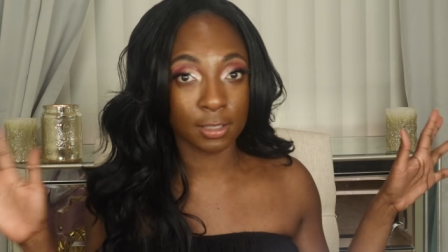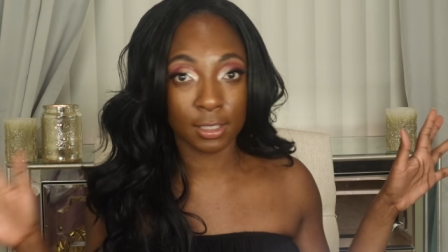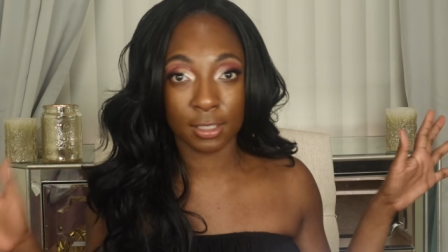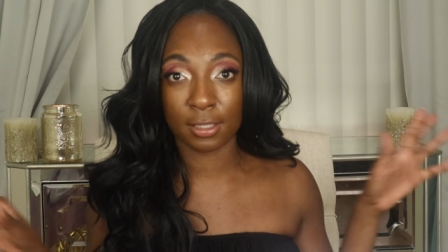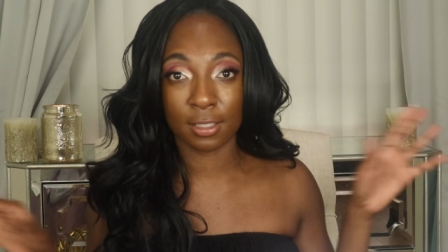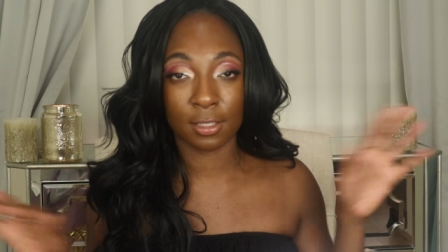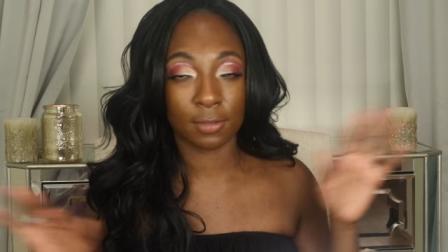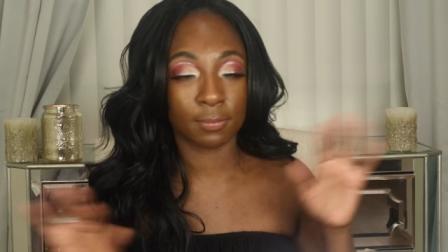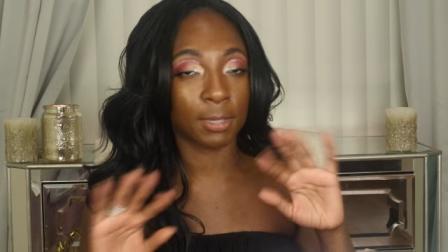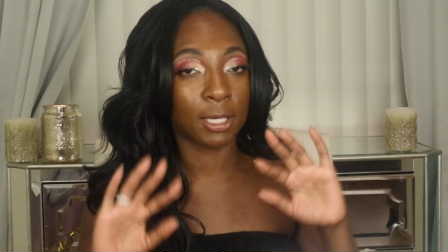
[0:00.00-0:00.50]
Like
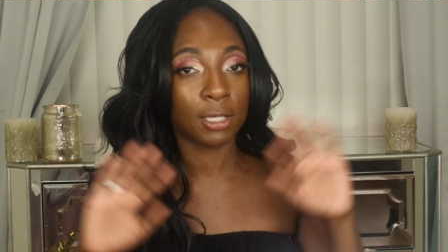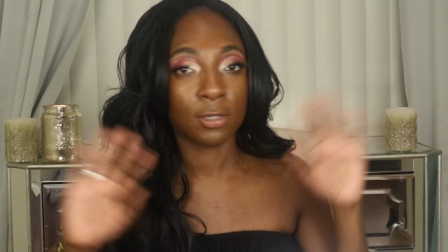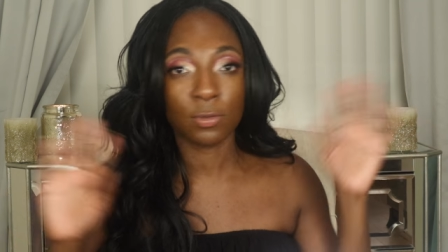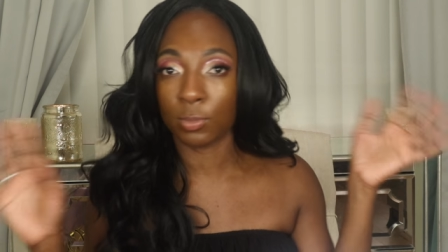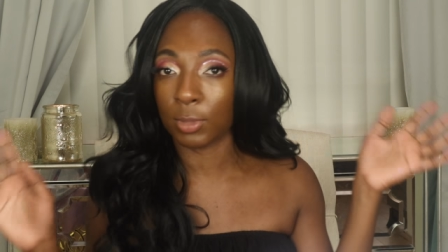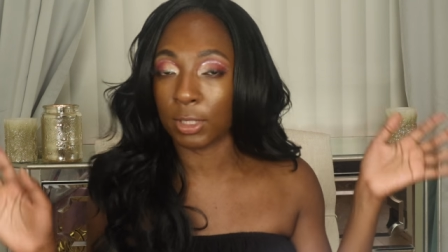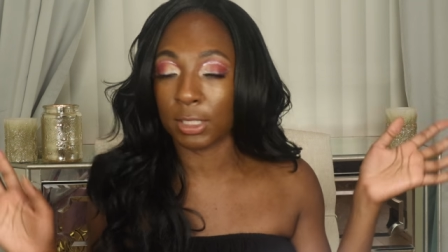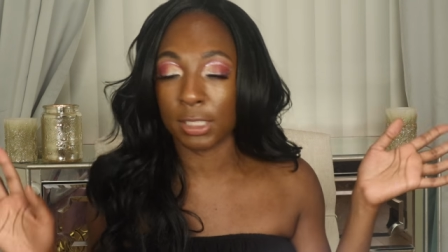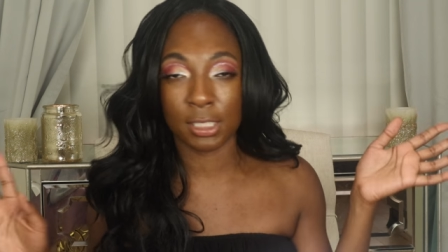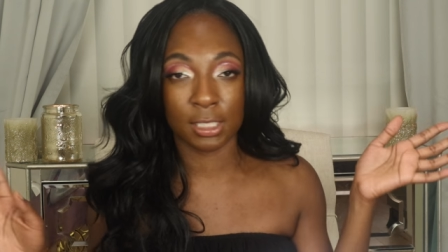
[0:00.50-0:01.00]
the amount of
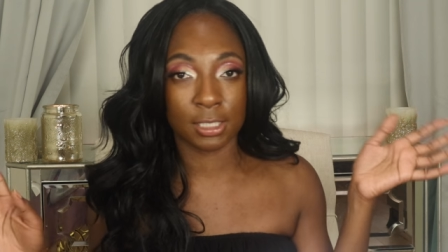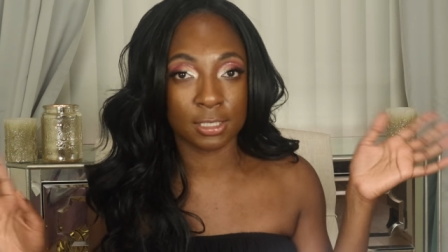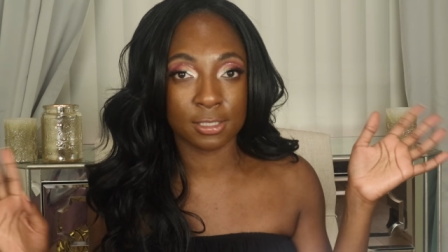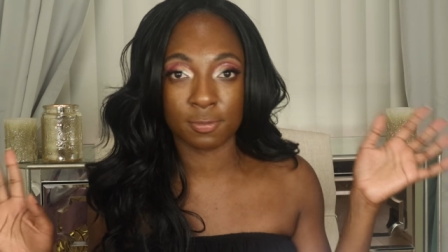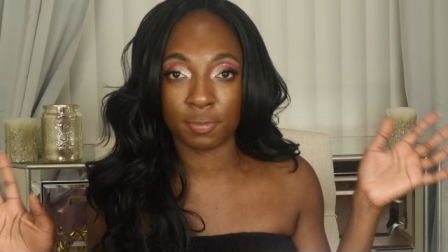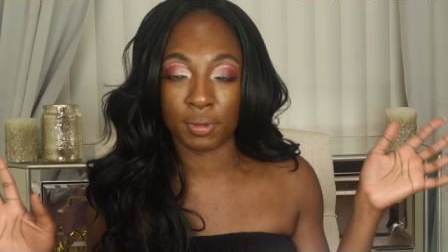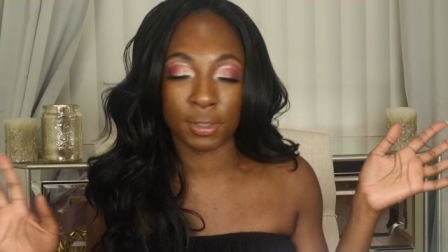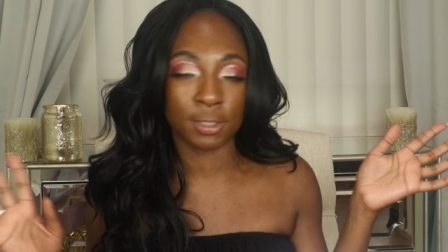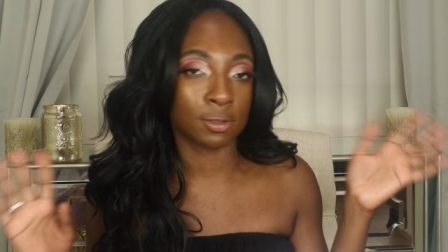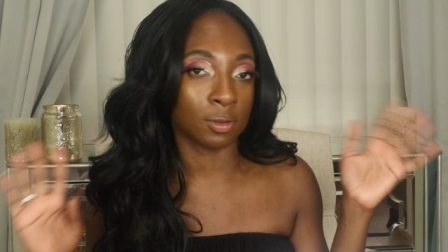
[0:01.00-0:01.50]
money I
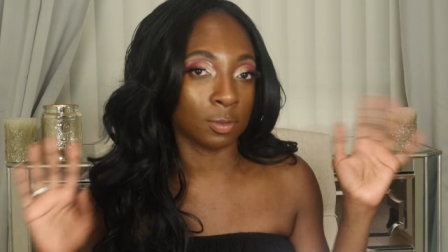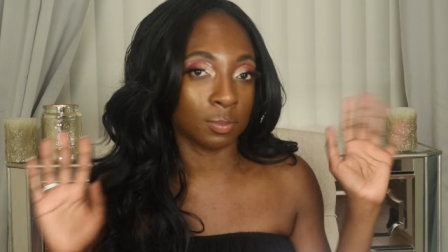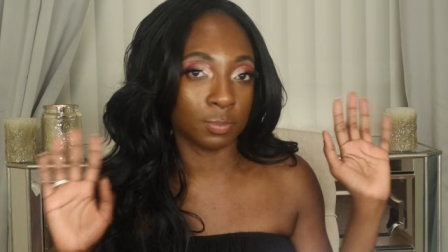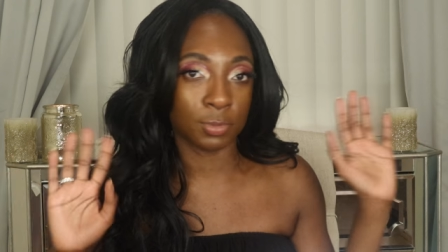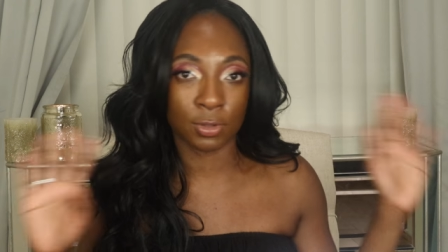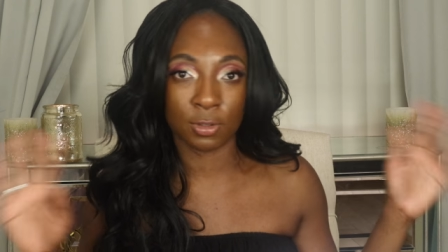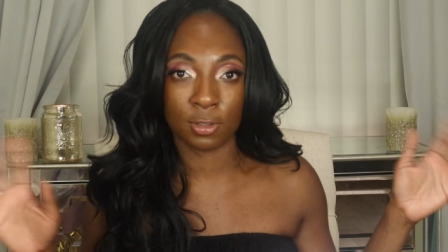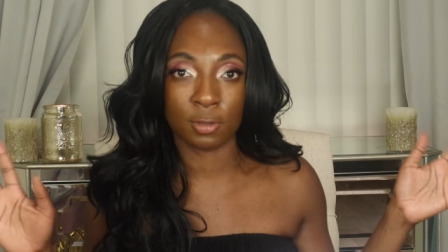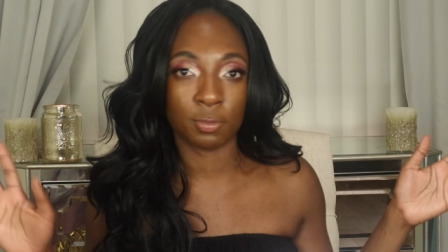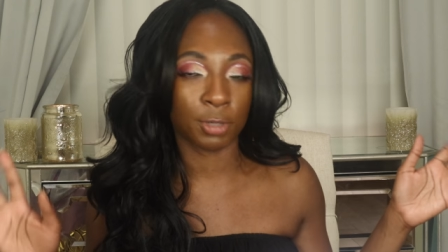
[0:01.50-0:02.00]
spent on
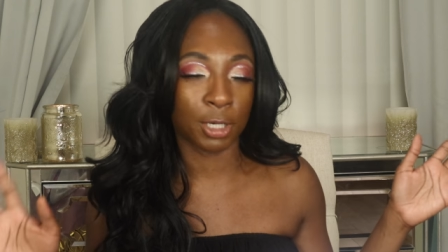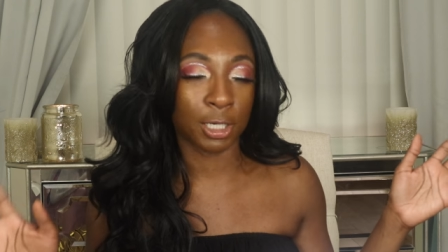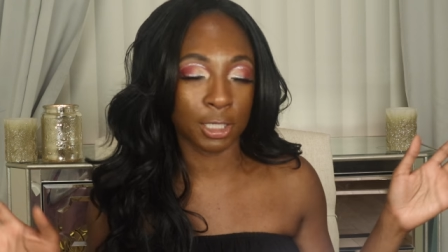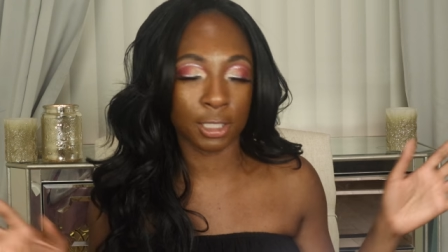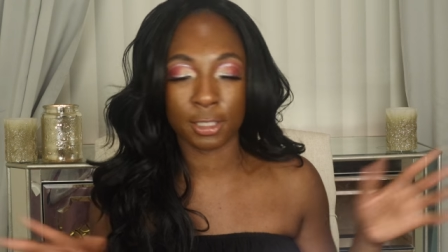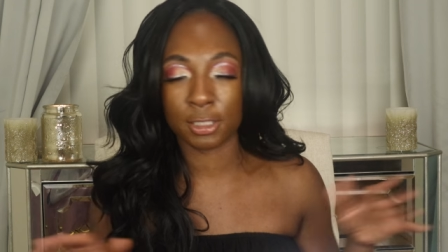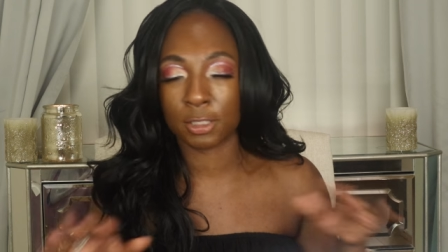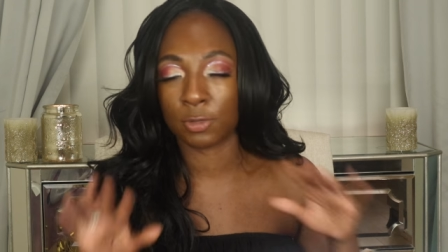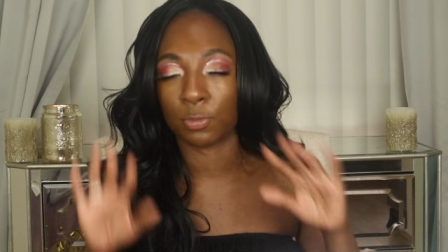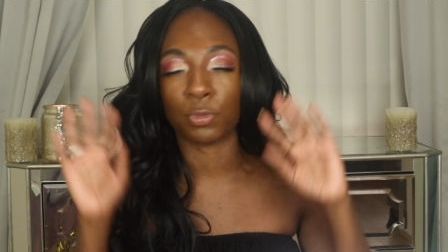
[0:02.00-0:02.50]
beauty
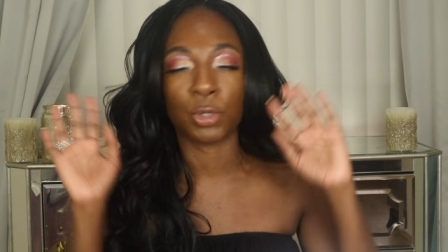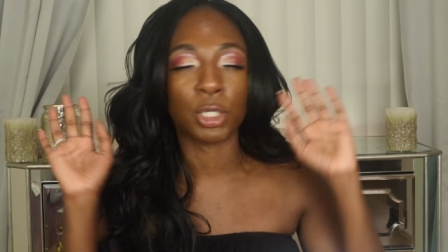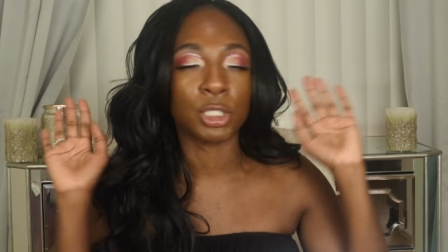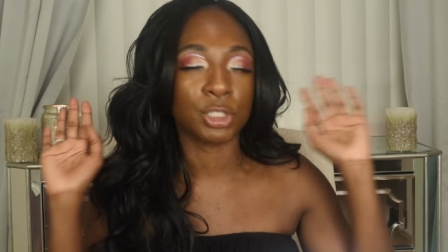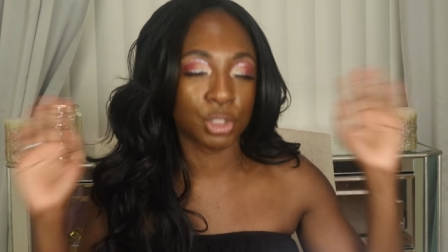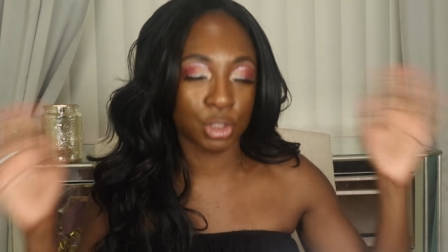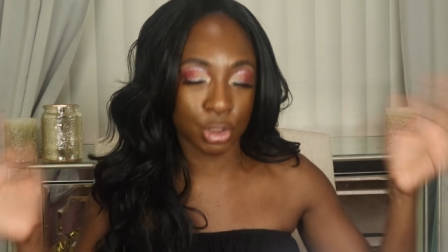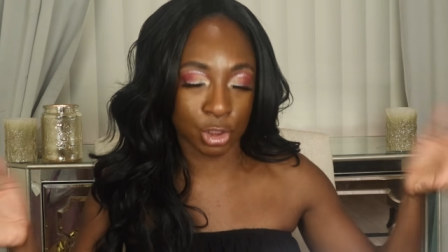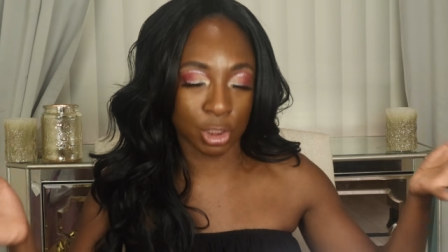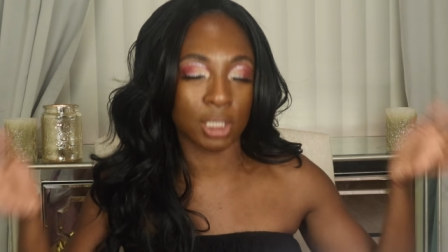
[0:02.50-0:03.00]
products
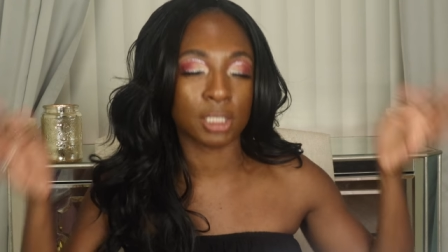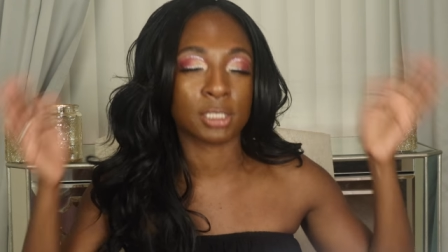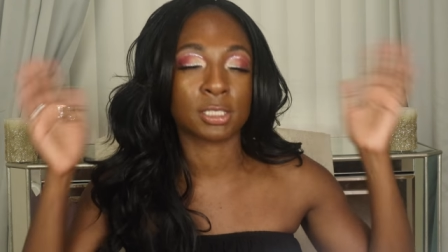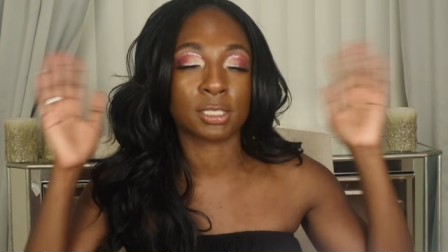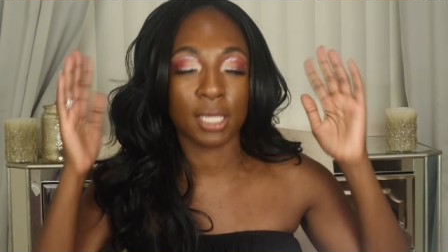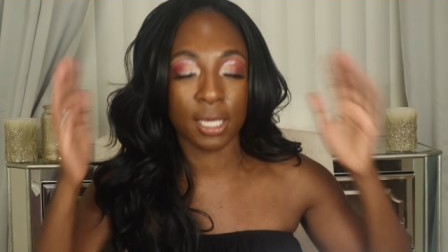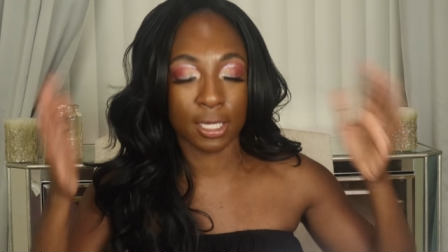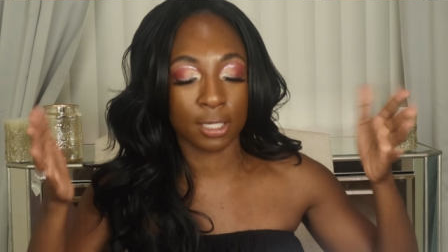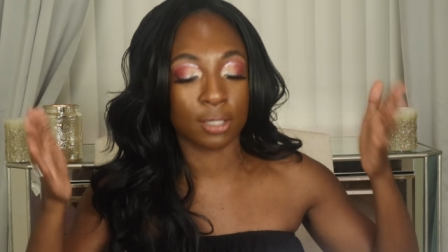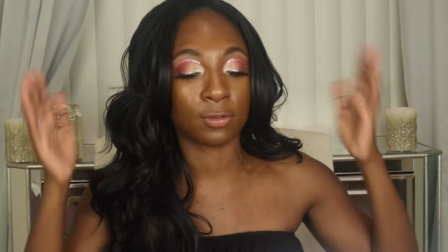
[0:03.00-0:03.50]
was
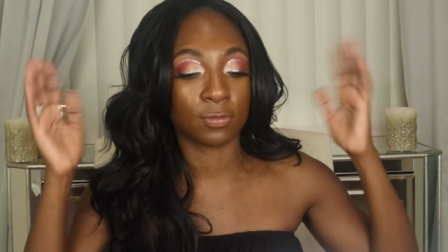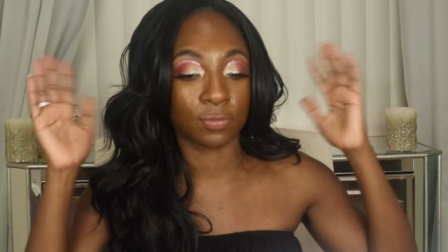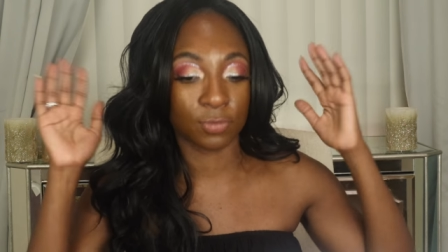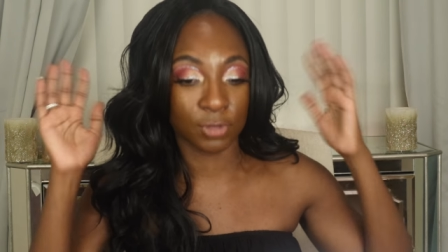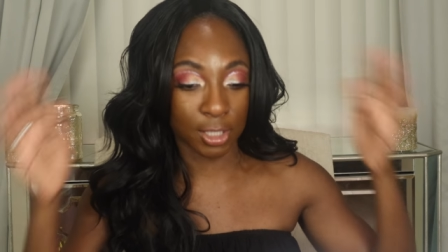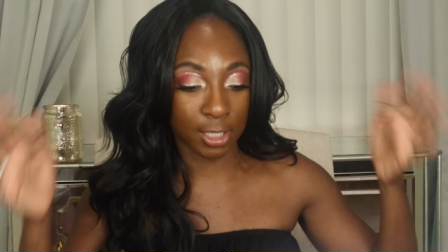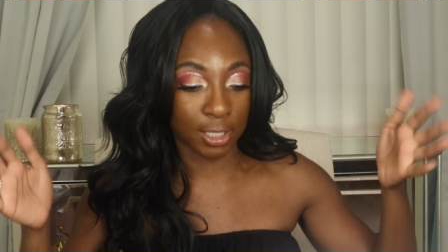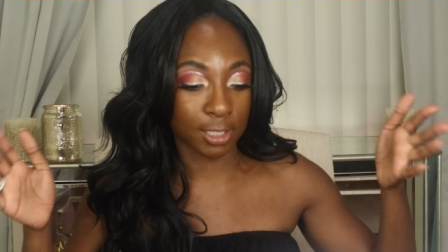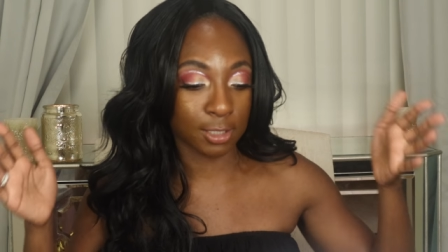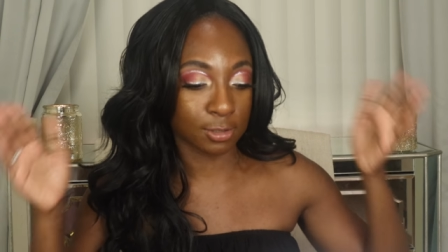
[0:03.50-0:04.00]
just out of
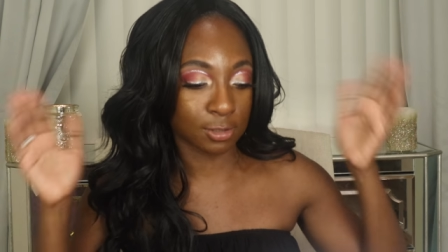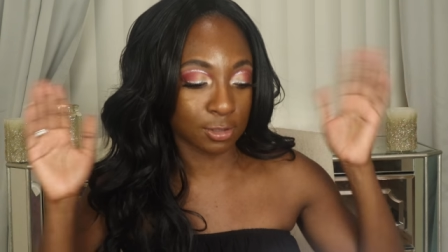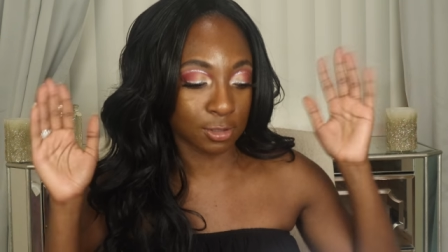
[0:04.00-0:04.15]
line.